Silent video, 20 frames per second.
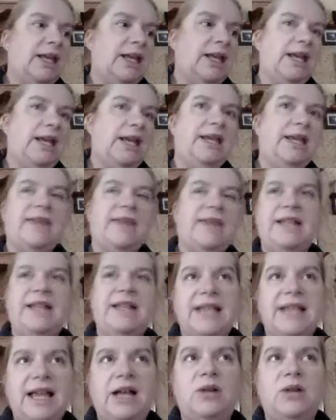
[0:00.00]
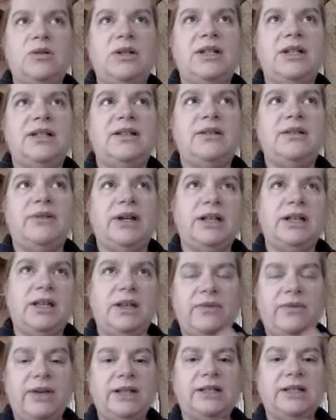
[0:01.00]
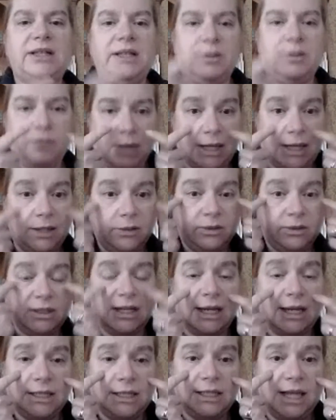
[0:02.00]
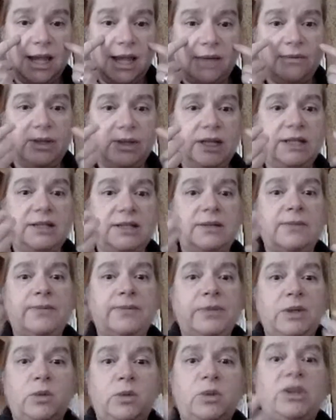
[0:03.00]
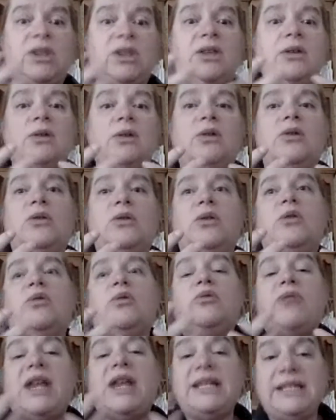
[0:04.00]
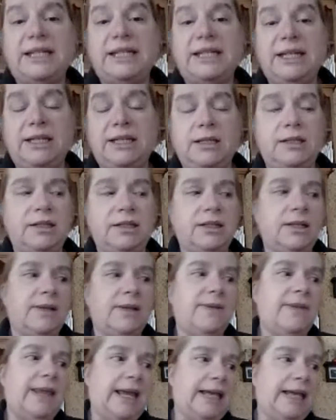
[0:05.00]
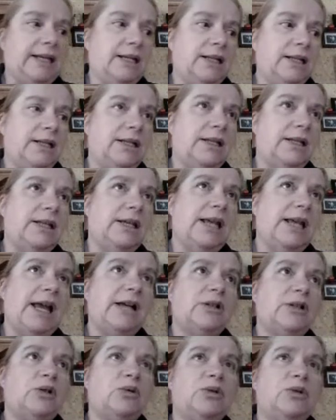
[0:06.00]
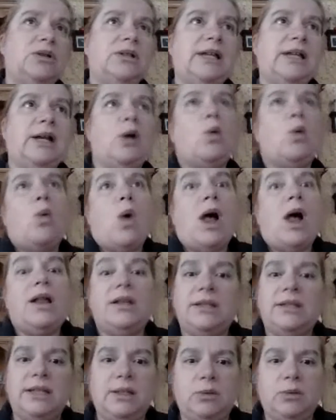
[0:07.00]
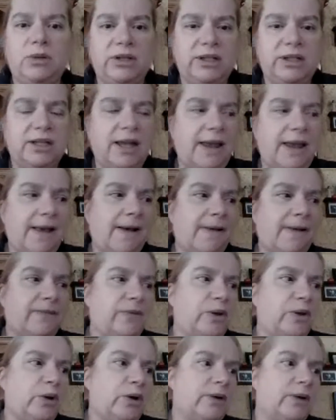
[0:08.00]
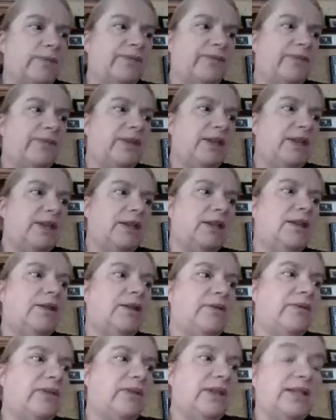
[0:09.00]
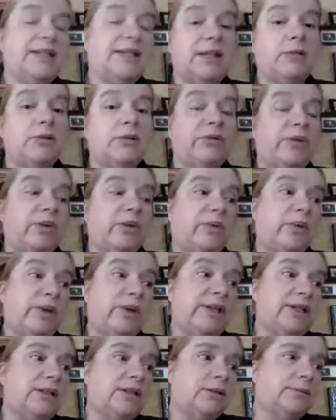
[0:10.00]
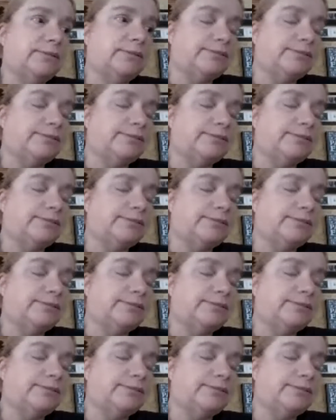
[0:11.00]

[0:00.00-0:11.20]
And that sound is directly affected by those sinus cavities with the resonance, that the actual like quality, we'll say, of the sound of your voice.